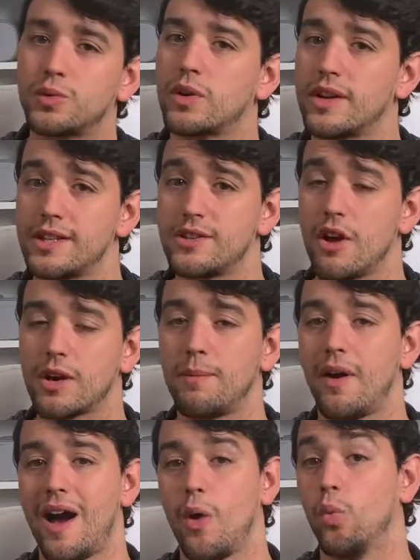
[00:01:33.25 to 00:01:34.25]
we're gonna talk
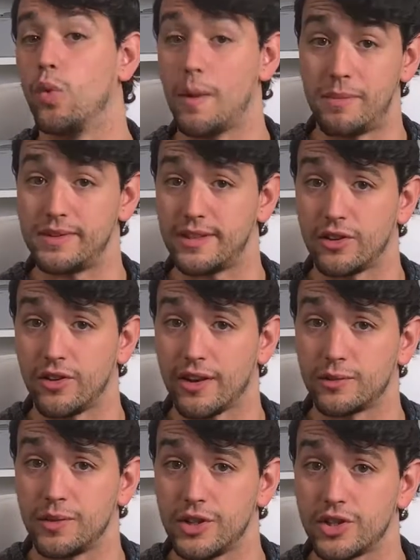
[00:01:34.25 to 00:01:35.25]
about how weapons
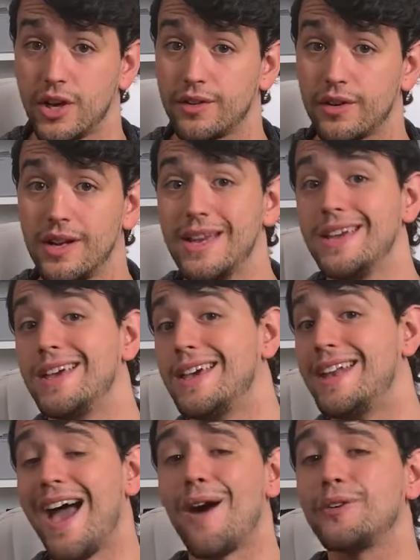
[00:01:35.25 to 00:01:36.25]
interact with each other
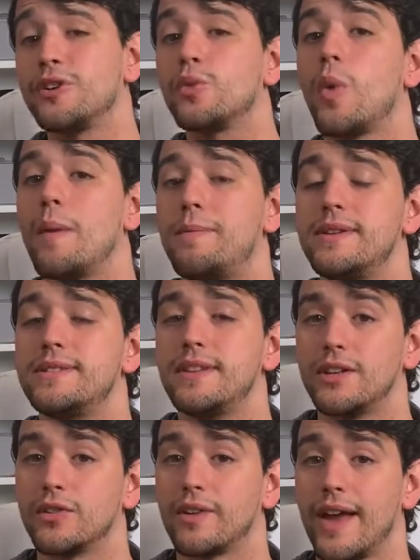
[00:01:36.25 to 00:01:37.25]
and how your weapons
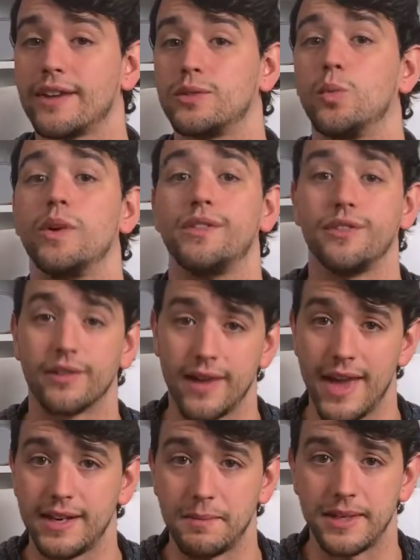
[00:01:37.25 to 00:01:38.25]
interact with your
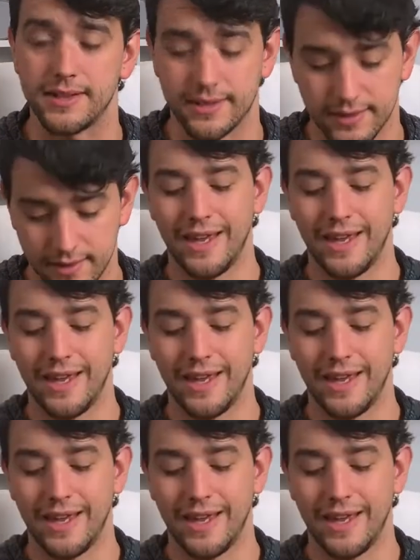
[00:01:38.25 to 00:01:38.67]
enemies.